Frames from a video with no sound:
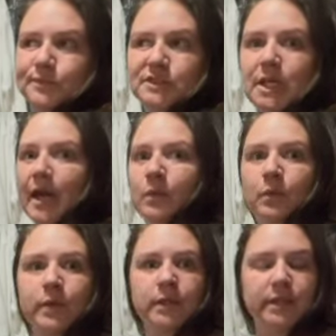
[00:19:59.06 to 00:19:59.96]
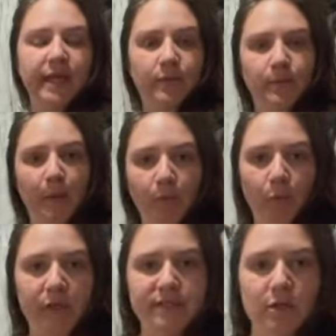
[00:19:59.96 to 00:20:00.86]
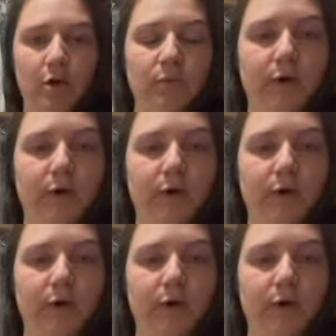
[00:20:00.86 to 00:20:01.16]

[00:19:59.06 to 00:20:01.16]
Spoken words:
I really can't remember what it's called, what